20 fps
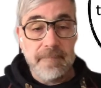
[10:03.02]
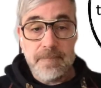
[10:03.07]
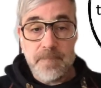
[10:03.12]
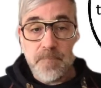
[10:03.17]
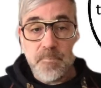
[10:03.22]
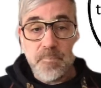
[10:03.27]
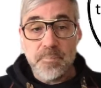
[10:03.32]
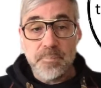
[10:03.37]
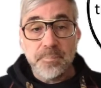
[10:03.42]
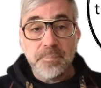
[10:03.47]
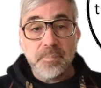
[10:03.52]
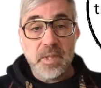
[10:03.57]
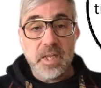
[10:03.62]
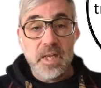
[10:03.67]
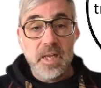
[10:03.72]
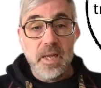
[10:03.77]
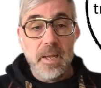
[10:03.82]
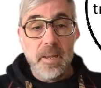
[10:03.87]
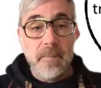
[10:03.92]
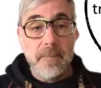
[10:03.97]
also the
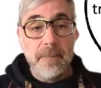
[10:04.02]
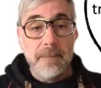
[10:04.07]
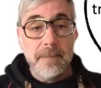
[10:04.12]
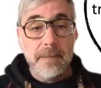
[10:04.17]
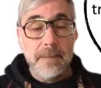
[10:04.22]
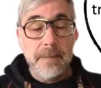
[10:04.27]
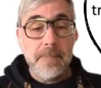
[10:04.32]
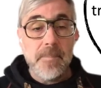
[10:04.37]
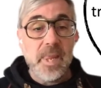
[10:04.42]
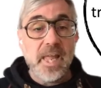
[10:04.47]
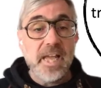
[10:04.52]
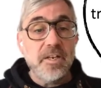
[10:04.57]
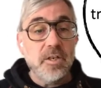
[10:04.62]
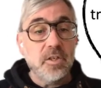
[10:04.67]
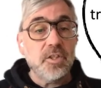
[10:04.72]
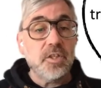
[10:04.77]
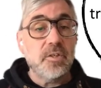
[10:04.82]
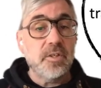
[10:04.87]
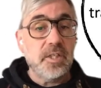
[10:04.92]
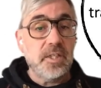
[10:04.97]
systems that it will
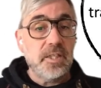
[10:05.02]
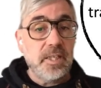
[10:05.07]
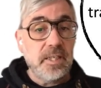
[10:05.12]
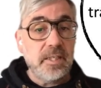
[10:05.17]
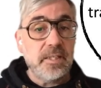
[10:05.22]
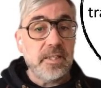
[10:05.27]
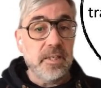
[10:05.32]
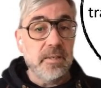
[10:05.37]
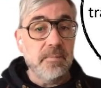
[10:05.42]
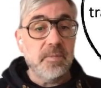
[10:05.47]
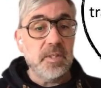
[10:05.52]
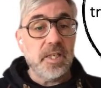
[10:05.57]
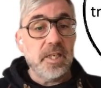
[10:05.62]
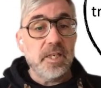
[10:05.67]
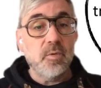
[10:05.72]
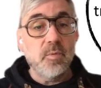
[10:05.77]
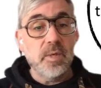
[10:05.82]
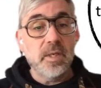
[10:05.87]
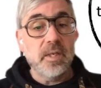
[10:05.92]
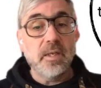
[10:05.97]
change
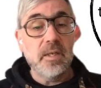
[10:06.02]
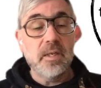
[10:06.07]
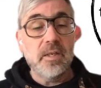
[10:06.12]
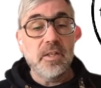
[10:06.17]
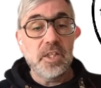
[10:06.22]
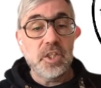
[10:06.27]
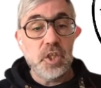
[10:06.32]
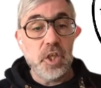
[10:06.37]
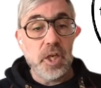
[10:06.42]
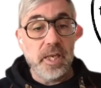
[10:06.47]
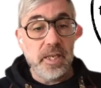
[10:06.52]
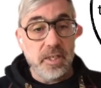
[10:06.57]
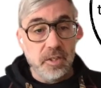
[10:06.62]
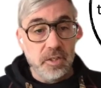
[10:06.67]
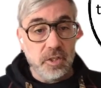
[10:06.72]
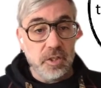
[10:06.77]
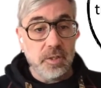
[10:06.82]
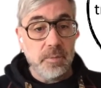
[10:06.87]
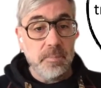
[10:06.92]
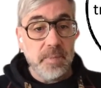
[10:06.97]
because it is
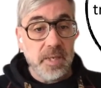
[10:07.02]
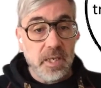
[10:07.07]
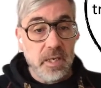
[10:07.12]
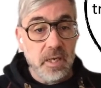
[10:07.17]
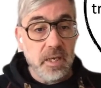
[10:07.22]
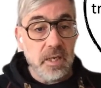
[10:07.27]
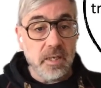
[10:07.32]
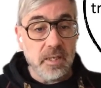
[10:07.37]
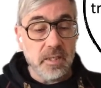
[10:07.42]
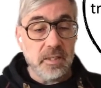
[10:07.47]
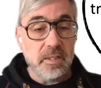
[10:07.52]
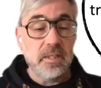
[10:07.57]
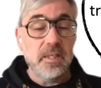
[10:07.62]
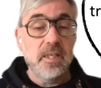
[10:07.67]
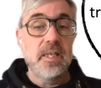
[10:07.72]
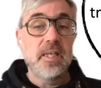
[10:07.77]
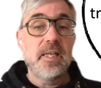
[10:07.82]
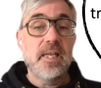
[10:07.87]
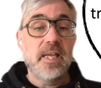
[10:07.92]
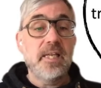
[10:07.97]
introduced.
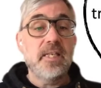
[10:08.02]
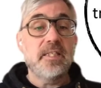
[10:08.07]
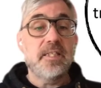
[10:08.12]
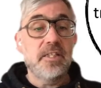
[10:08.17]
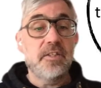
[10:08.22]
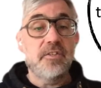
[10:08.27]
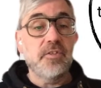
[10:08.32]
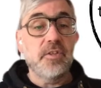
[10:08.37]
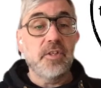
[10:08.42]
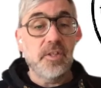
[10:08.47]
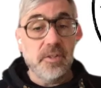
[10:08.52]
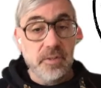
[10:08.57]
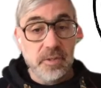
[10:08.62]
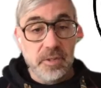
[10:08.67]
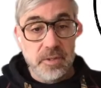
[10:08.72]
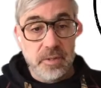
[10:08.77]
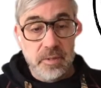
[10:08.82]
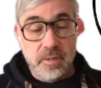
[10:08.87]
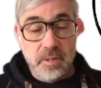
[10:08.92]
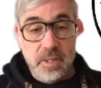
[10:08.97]
Think, for example,
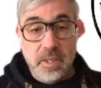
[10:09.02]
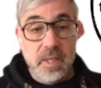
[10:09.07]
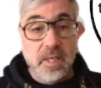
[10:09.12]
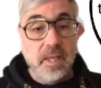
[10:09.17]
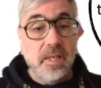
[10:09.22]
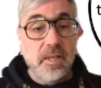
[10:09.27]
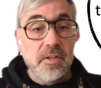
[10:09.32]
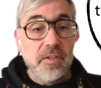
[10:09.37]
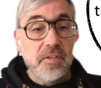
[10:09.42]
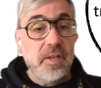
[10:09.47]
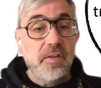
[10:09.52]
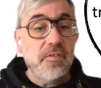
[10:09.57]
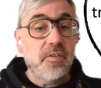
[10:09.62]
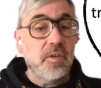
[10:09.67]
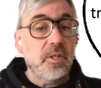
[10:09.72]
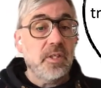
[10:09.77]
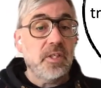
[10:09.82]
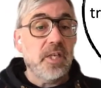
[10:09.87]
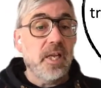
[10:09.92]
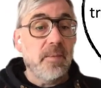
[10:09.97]
of the smartphone.
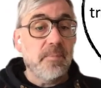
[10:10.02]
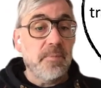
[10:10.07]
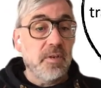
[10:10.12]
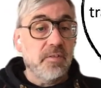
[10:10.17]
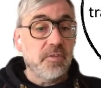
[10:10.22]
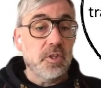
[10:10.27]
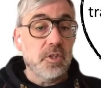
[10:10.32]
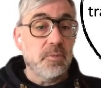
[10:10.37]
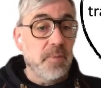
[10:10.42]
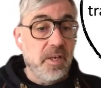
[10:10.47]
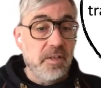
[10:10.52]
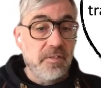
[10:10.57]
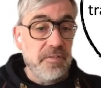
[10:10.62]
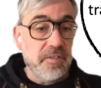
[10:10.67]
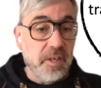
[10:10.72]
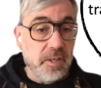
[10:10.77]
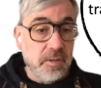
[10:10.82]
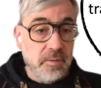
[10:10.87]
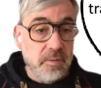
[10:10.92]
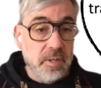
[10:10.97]

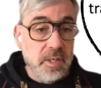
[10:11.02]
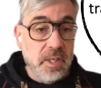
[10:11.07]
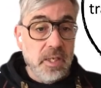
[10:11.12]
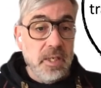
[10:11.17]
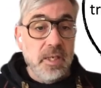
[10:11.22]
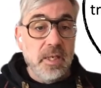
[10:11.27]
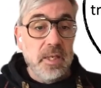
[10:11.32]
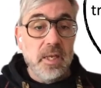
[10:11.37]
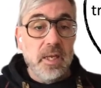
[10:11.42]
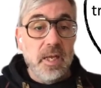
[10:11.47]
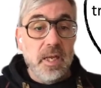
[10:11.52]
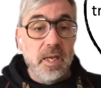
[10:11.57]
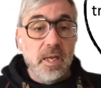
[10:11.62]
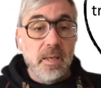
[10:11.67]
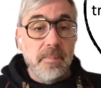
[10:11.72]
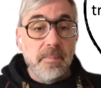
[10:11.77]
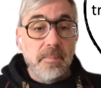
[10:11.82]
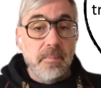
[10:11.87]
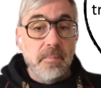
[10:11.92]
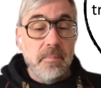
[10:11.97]
Well, yeah, just a
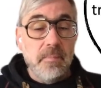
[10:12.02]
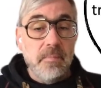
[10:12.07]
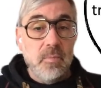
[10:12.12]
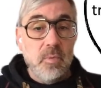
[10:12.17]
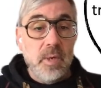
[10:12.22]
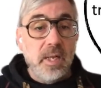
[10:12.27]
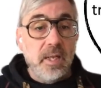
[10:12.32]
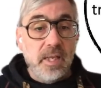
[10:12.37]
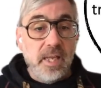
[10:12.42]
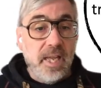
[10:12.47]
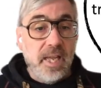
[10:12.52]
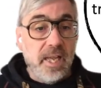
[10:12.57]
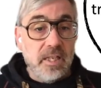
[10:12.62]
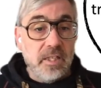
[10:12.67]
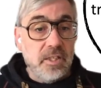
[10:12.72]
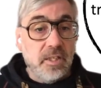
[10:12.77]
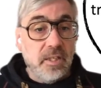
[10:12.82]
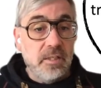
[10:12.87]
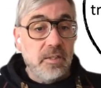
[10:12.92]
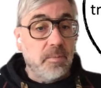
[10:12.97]
product that you can
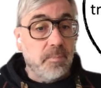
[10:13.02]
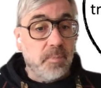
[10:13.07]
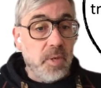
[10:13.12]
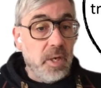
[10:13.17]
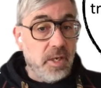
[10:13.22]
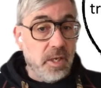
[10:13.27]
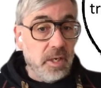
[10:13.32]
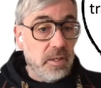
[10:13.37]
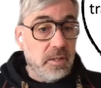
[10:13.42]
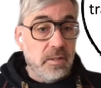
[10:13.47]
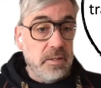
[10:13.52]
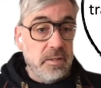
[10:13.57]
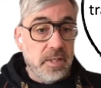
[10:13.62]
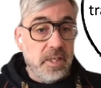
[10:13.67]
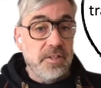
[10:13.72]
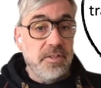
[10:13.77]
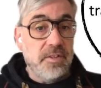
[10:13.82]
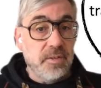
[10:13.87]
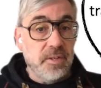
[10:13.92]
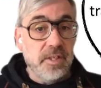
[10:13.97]
use. But
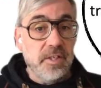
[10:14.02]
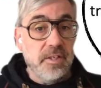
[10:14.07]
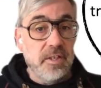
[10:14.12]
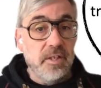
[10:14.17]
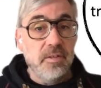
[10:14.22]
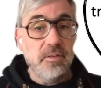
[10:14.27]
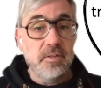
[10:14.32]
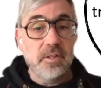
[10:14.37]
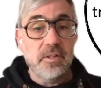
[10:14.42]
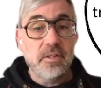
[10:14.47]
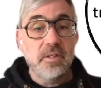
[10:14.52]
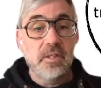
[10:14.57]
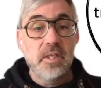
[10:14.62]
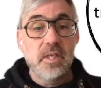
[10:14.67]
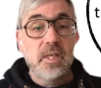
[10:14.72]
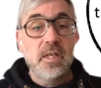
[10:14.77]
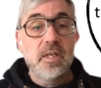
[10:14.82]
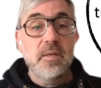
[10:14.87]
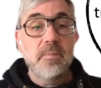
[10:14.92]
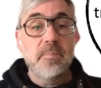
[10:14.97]
it eventually not
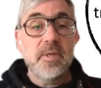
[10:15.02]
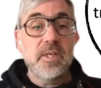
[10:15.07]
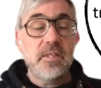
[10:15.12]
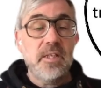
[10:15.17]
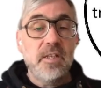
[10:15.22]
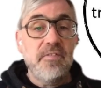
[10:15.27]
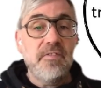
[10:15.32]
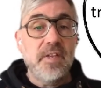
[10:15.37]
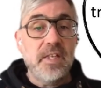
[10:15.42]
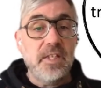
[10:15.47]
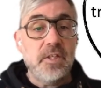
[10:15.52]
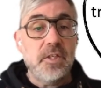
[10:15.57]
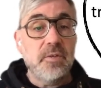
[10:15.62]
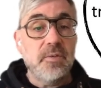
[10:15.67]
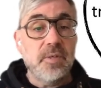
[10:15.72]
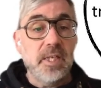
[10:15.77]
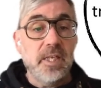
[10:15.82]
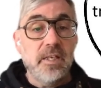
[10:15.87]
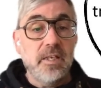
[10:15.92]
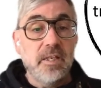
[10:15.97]
only kind of
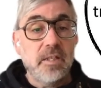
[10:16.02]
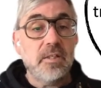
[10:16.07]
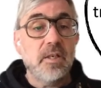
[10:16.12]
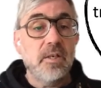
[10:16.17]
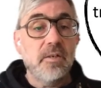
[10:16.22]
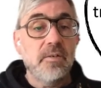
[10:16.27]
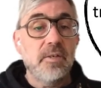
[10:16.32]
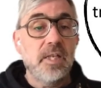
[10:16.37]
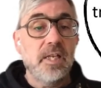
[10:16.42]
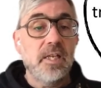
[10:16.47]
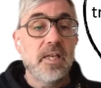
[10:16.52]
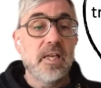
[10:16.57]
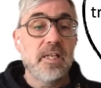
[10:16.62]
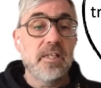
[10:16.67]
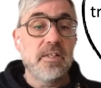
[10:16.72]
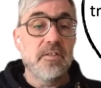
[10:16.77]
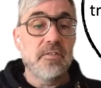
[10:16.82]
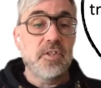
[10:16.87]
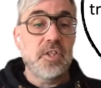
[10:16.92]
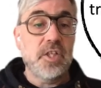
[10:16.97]
changes our
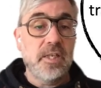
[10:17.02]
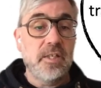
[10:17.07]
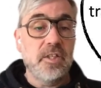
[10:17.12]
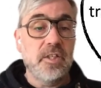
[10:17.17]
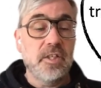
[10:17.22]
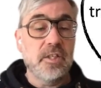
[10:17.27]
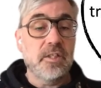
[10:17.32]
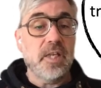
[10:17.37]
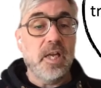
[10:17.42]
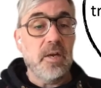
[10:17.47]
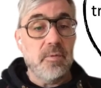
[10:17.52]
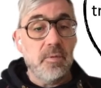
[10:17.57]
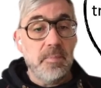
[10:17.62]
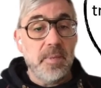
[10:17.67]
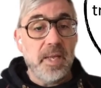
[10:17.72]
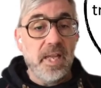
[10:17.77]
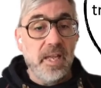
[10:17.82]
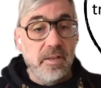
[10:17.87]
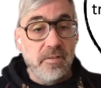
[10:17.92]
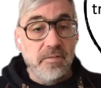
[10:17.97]
behavior, it also
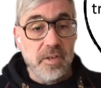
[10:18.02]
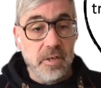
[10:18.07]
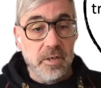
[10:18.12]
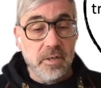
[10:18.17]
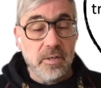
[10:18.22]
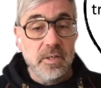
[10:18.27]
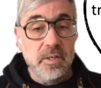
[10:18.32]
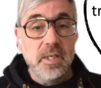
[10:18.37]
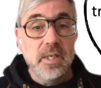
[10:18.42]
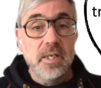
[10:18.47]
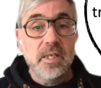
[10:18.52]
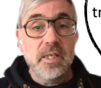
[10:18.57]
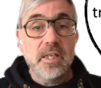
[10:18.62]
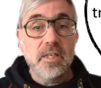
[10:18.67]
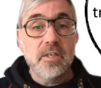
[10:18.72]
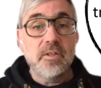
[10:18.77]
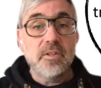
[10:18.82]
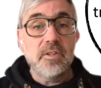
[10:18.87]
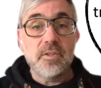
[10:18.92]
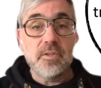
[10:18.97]
changes our whole
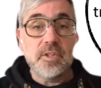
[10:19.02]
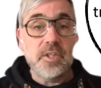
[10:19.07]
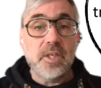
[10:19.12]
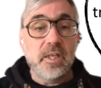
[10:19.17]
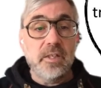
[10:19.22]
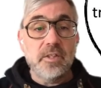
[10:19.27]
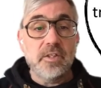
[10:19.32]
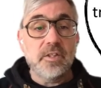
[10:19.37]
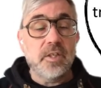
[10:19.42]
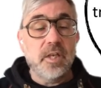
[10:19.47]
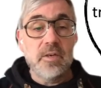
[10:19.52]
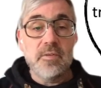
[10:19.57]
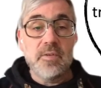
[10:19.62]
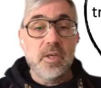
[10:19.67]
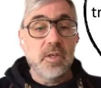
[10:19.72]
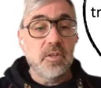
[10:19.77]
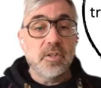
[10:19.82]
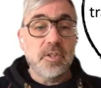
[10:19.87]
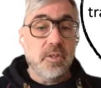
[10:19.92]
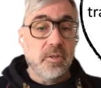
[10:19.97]
social
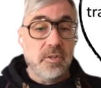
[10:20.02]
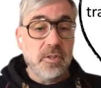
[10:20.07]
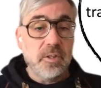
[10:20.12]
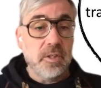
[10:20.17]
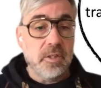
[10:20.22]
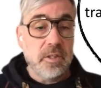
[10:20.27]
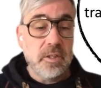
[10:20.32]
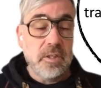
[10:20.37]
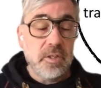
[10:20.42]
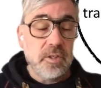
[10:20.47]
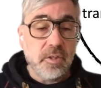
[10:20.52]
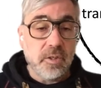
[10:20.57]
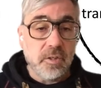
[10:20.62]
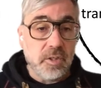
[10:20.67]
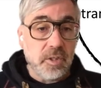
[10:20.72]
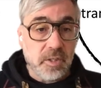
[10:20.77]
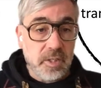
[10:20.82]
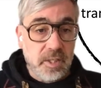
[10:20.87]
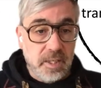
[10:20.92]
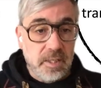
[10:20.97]
system, because we
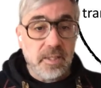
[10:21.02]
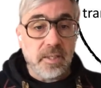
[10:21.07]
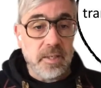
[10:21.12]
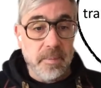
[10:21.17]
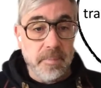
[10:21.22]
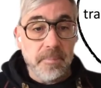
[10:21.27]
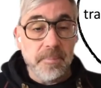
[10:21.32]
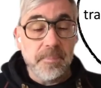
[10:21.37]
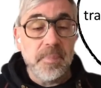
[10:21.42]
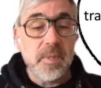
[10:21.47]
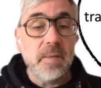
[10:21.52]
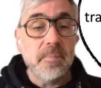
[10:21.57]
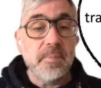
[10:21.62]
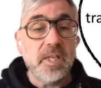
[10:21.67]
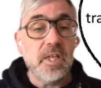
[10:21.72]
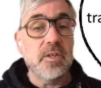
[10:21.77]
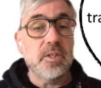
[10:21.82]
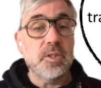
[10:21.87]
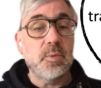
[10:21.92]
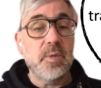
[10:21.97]
now think
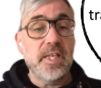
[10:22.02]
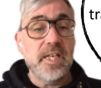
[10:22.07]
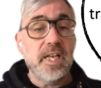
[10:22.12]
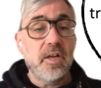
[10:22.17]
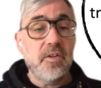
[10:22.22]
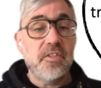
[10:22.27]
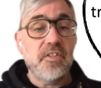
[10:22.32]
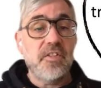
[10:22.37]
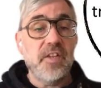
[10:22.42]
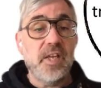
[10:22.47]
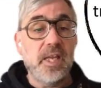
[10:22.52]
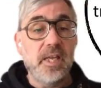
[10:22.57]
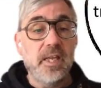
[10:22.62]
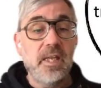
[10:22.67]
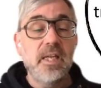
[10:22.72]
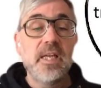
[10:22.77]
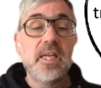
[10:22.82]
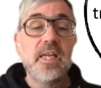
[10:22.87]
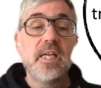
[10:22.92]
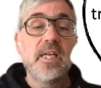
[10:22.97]
that we need to be
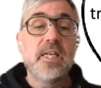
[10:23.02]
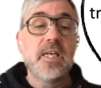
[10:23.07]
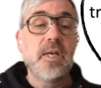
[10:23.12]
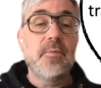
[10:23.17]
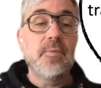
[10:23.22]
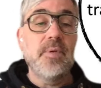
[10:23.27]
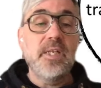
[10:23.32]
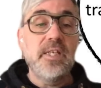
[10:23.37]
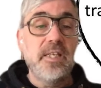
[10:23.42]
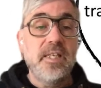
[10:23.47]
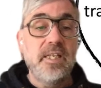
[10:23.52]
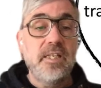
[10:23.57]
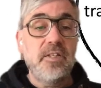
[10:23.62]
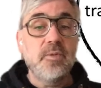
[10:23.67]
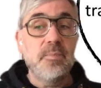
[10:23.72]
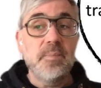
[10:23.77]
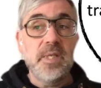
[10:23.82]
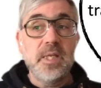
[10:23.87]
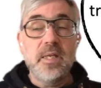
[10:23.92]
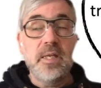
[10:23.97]

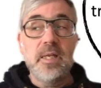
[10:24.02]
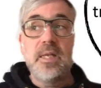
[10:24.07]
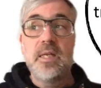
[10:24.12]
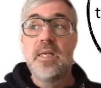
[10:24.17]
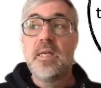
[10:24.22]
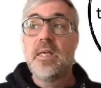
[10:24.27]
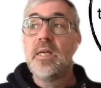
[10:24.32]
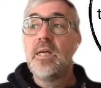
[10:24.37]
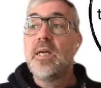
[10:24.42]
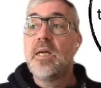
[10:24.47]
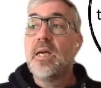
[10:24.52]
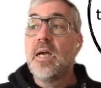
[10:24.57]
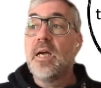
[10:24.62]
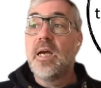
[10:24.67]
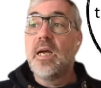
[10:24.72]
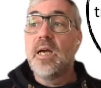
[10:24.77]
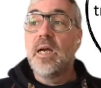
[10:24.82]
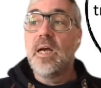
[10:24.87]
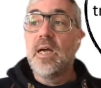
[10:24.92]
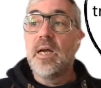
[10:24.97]
online
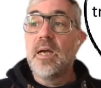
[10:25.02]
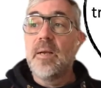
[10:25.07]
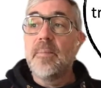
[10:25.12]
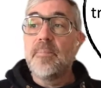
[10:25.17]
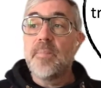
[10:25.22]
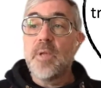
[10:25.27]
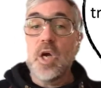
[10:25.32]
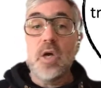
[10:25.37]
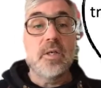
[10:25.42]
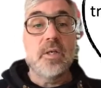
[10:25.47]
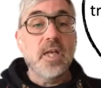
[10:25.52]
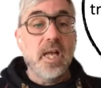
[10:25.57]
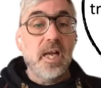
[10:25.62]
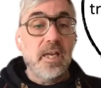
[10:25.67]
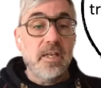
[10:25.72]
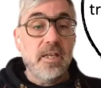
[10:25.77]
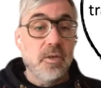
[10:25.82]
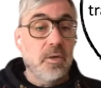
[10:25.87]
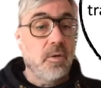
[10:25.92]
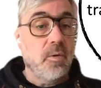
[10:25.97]
always.
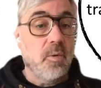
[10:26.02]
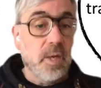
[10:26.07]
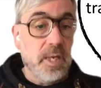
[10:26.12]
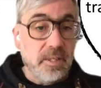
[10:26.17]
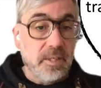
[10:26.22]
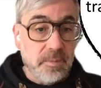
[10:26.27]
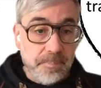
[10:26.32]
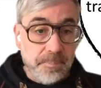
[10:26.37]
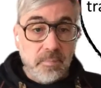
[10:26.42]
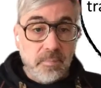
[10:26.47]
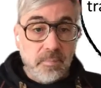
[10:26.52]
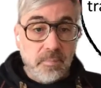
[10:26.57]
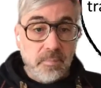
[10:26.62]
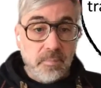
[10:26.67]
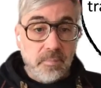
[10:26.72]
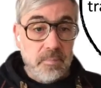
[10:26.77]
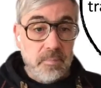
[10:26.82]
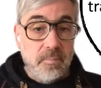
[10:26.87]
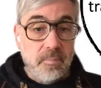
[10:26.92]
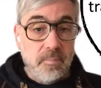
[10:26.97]
That we are also, for
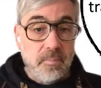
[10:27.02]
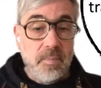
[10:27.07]
example,